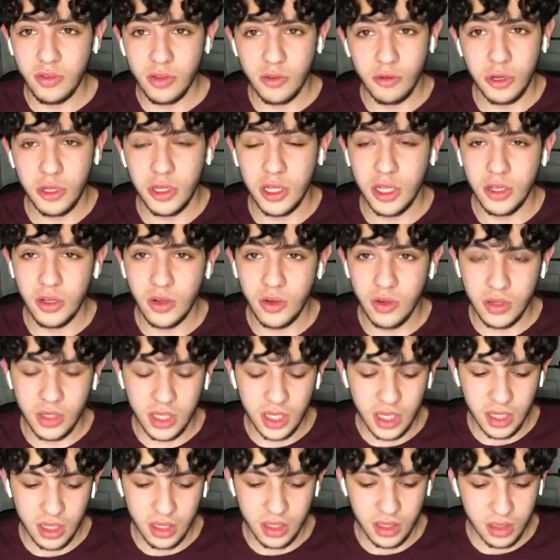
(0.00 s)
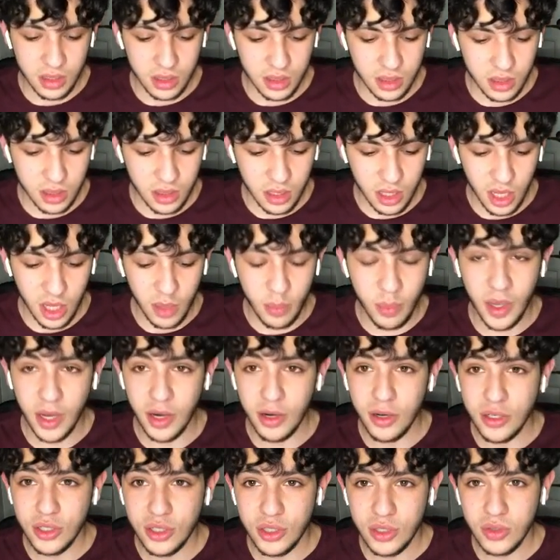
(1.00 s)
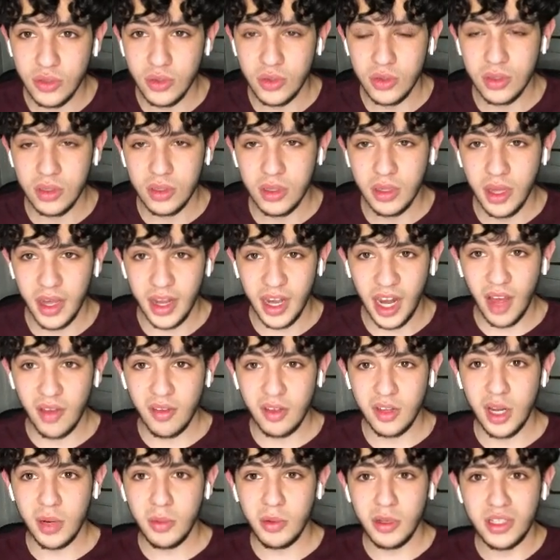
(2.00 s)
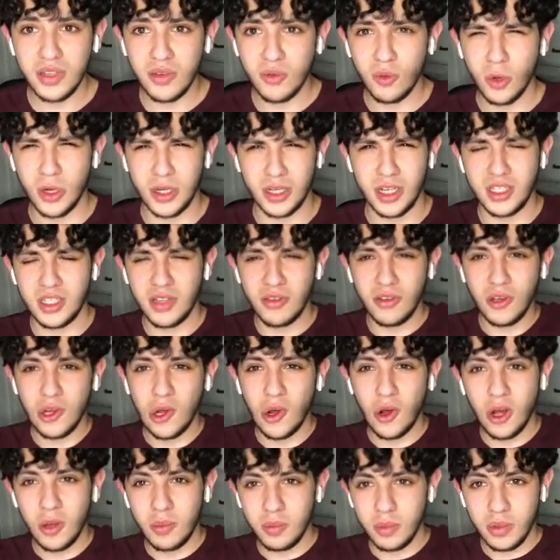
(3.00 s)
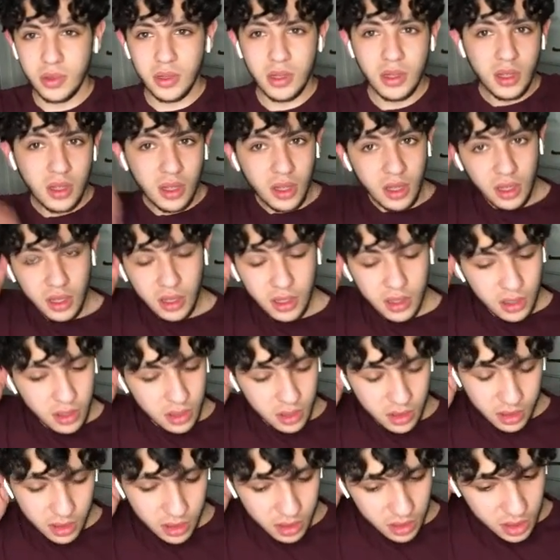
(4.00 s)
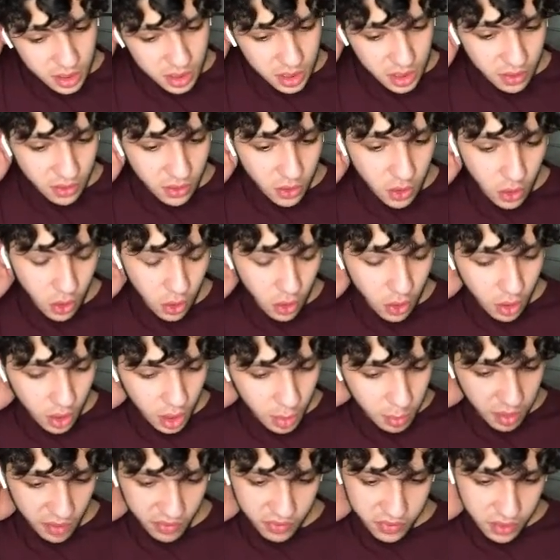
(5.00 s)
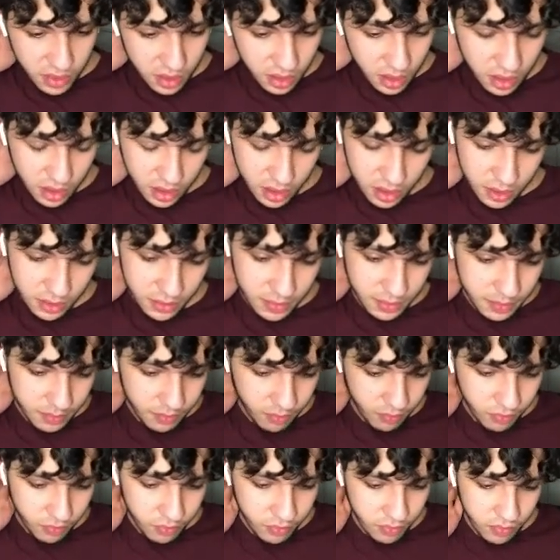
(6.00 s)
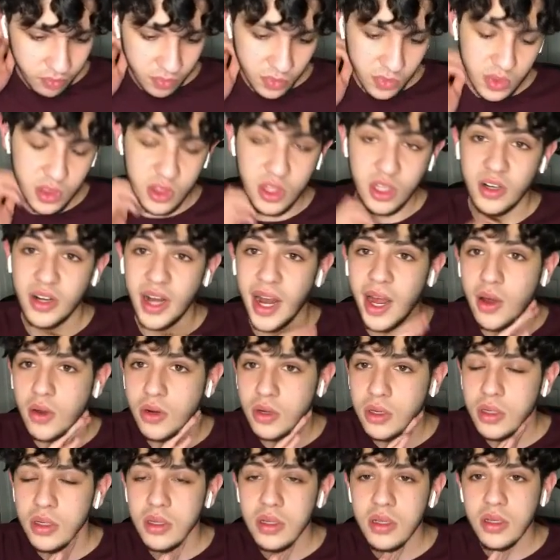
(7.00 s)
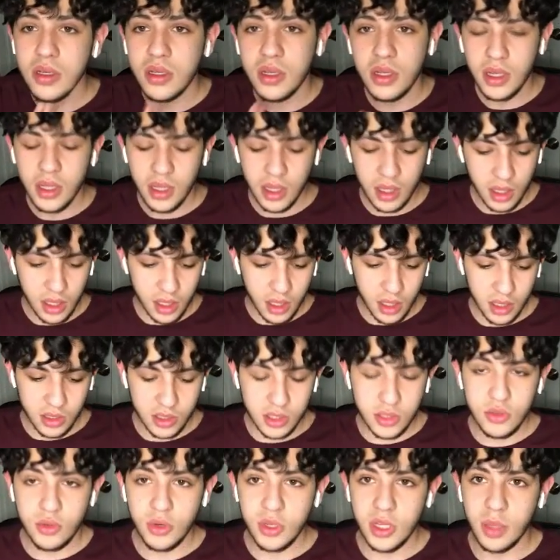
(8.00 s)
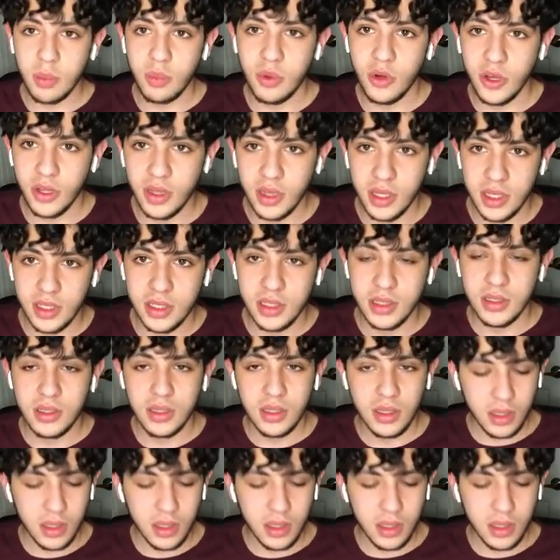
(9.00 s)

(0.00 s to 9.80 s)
You really don't need a parachute, and half the time doesn't even work. Doesn't even go up. Doesn't even go above the ground. Just really pointless.